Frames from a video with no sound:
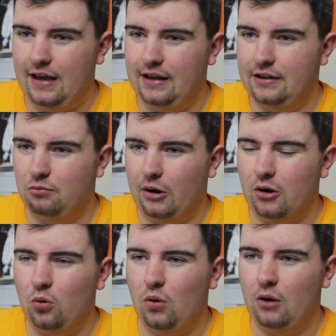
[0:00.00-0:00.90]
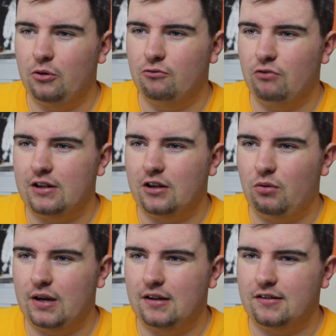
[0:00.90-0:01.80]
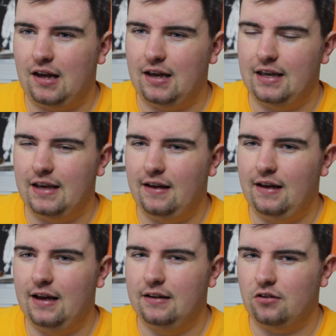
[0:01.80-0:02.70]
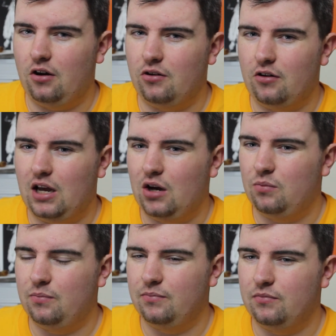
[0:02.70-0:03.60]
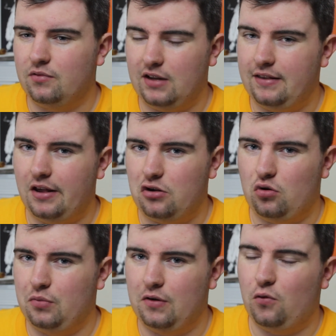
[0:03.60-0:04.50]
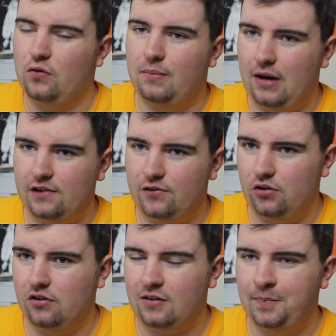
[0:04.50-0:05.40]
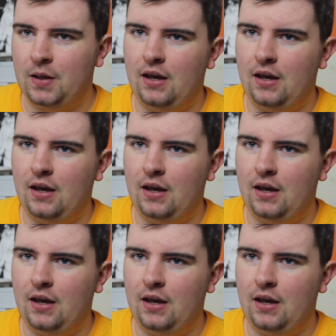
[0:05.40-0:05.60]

and while I wouldn't rate it quite as high as other albums in this genre over the past few years,